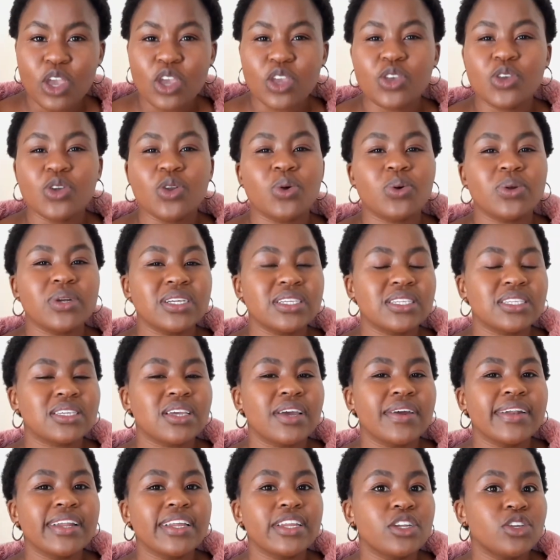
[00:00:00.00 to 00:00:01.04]
you don't
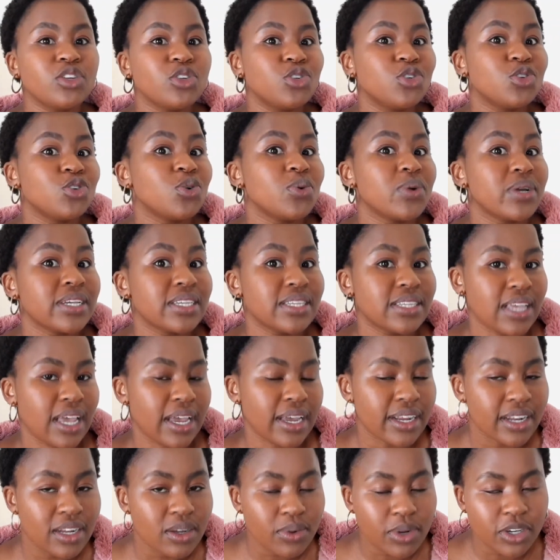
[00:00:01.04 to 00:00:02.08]
necessarily need to know
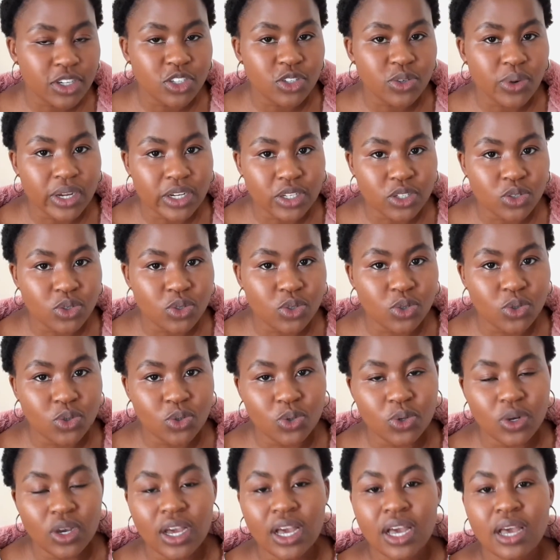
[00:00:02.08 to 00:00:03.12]
exactly what you want to do,